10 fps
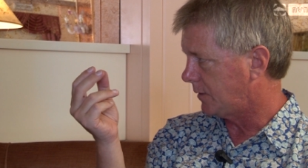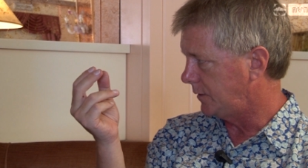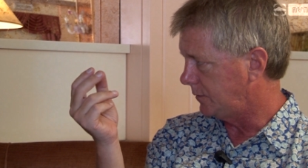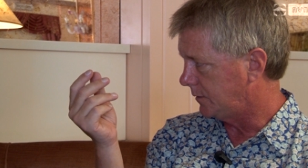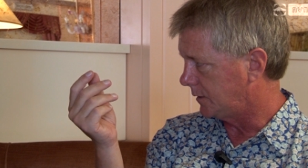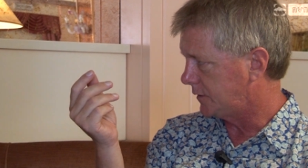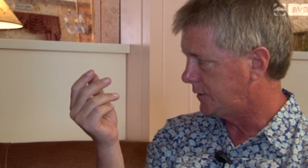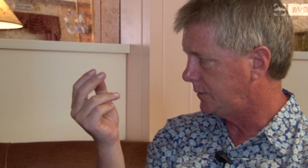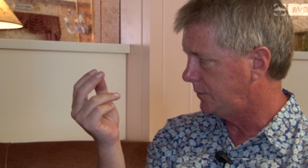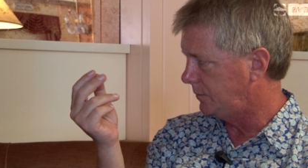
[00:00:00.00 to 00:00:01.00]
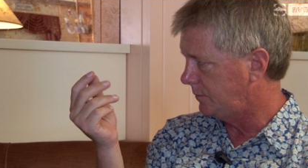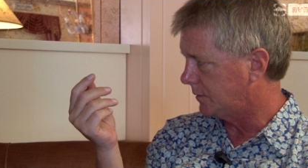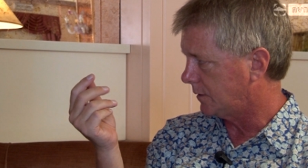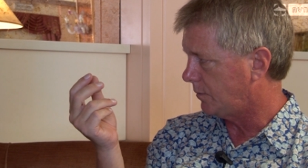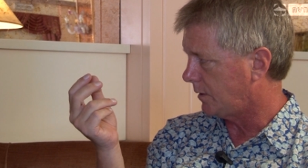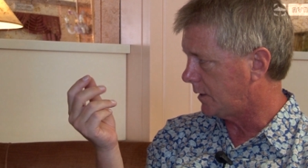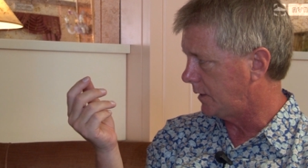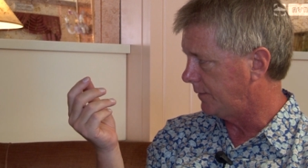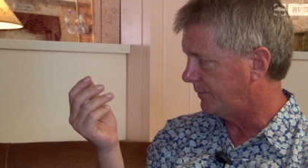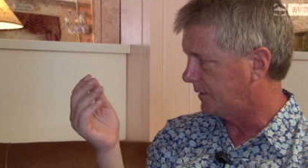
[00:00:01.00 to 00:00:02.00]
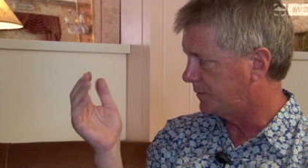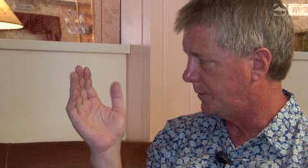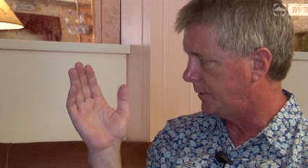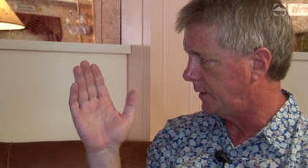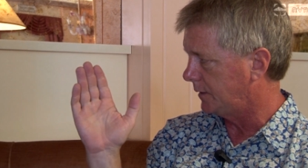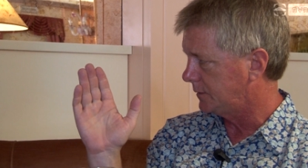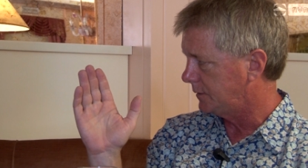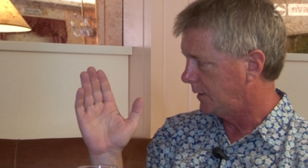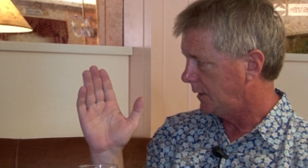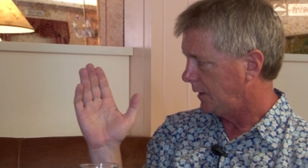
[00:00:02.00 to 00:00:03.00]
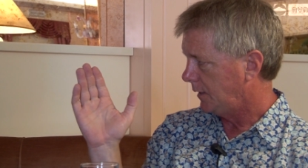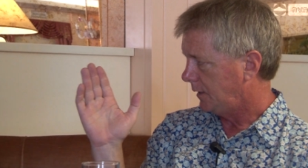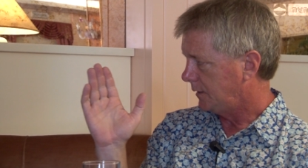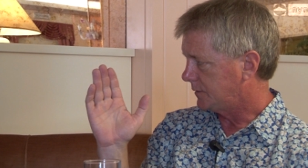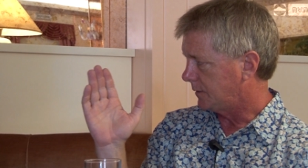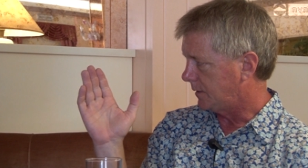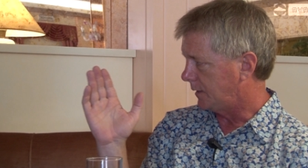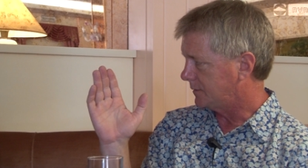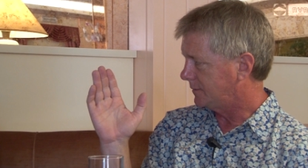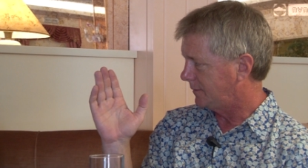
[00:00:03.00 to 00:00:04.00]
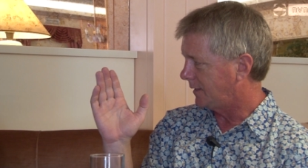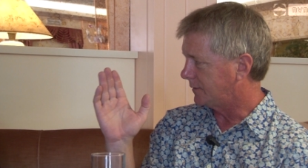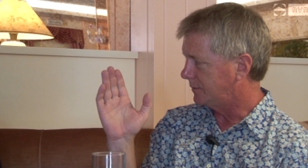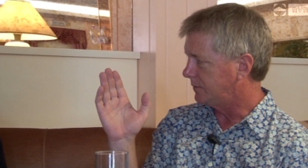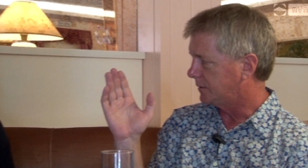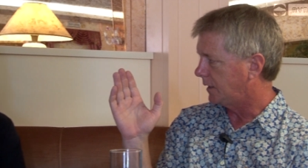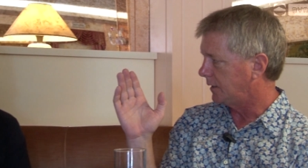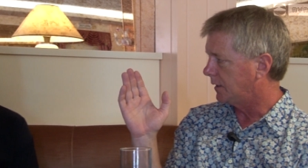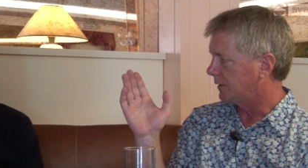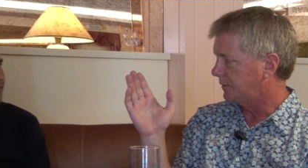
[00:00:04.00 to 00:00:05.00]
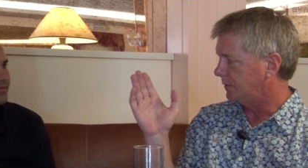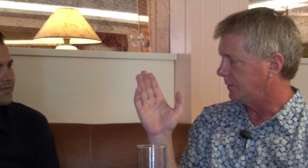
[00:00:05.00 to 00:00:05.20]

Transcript: how you can attune the quality of experience so that it's not too tight, not too